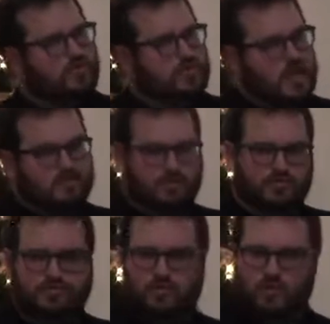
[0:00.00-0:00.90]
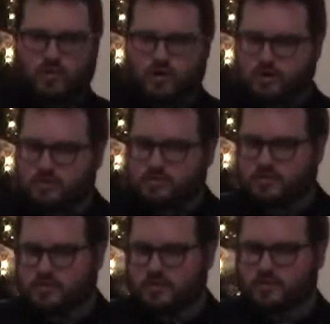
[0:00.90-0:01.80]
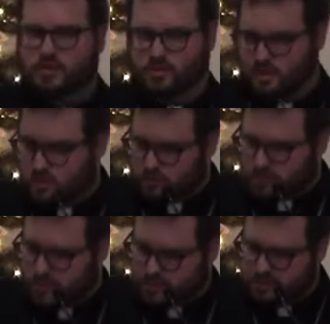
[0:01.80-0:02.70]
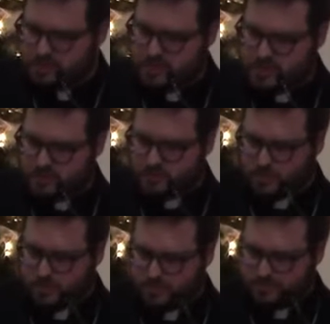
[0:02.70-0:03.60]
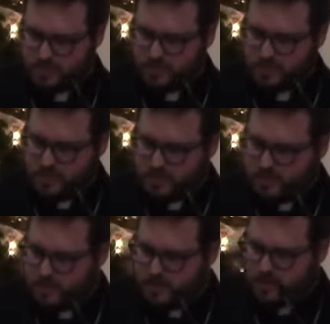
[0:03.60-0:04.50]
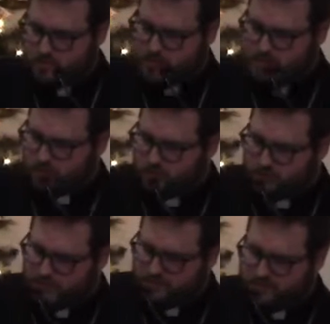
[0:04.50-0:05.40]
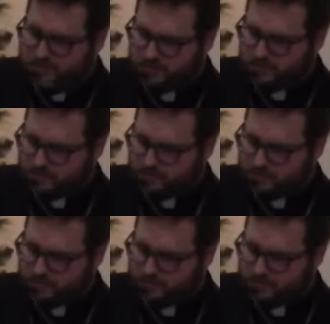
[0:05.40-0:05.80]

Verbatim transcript: chapter 4, there's an old custom in Israel, and I'll read a little bit of that